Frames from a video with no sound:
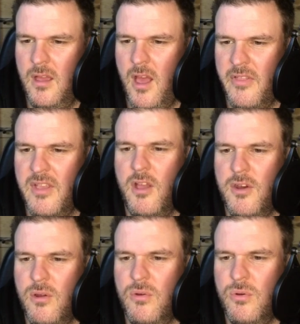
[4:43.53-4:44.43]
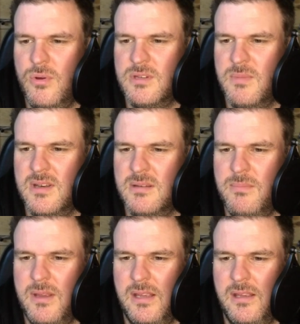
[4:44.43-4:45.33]
think I know who it's meant to
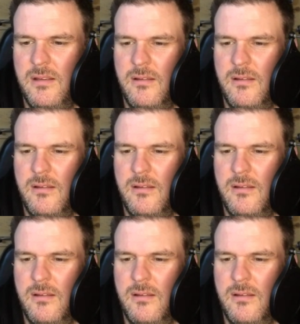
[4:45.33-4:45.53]
be